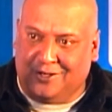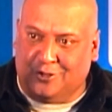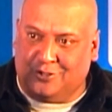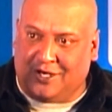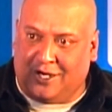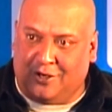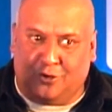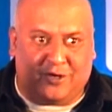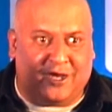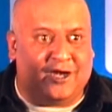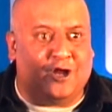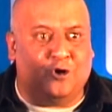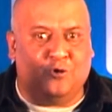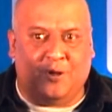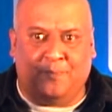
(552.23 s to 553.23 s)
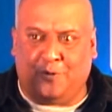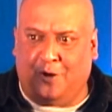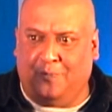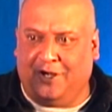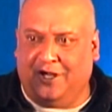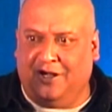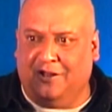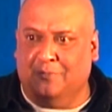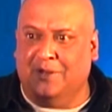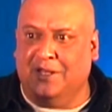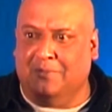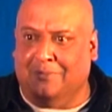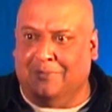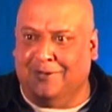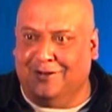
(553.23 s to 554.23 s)
You start looking at how do I propagate a
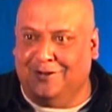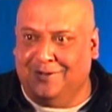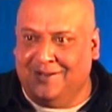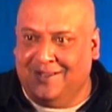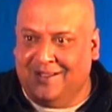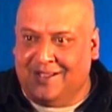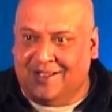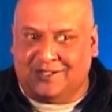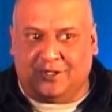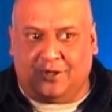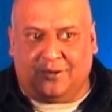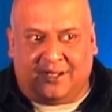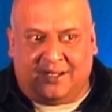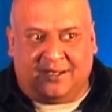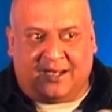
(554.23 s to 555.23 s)
meme, you know? So